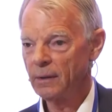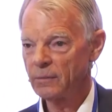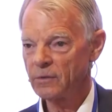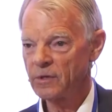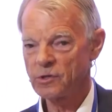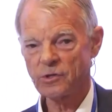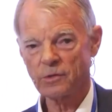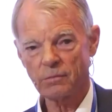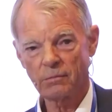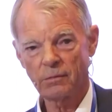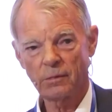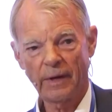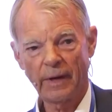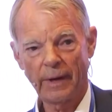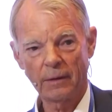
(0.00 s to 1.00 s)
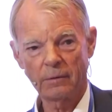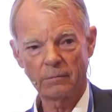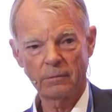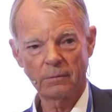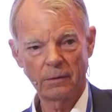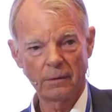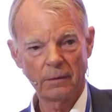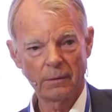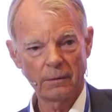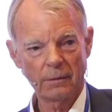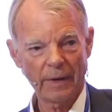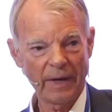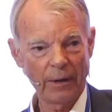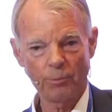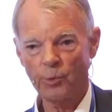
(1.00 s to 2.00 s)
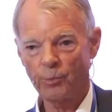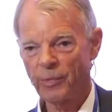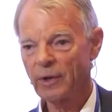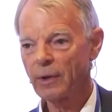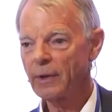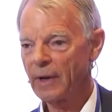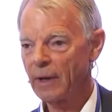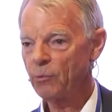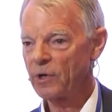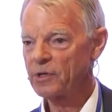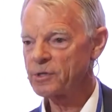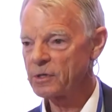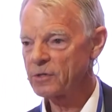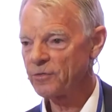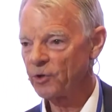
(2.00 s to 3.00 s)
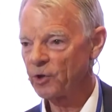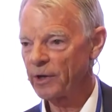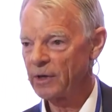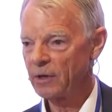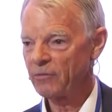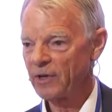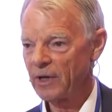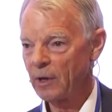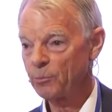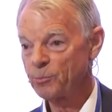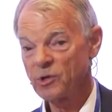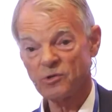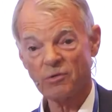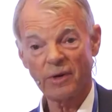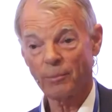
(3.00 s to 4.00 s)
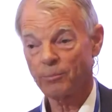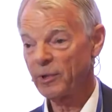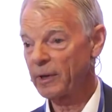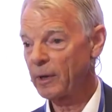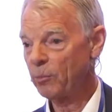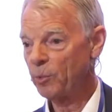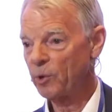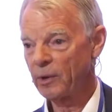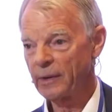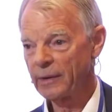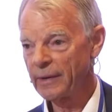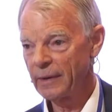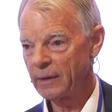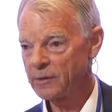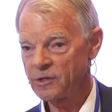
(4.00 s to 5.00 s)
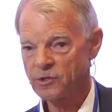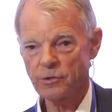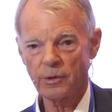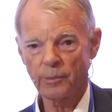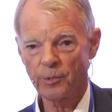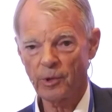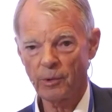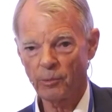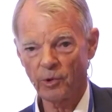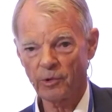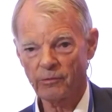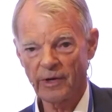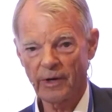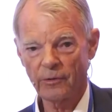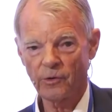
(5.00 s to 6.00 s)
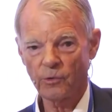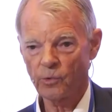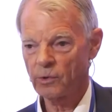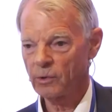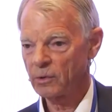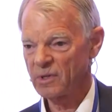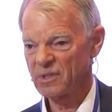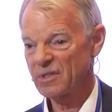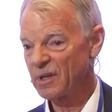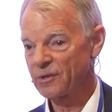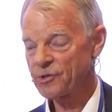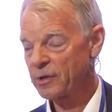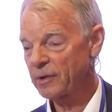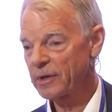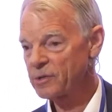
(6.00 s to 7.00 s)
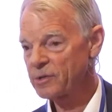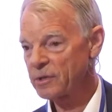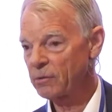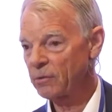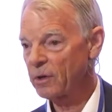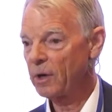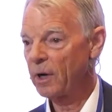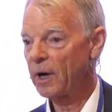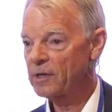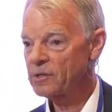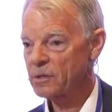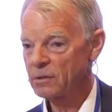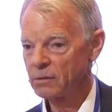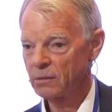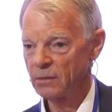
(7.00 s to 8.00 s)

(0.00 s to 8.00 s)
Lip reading: This capability, once it's fully developed, is replicable and then distributable around the world essentially at zero cost.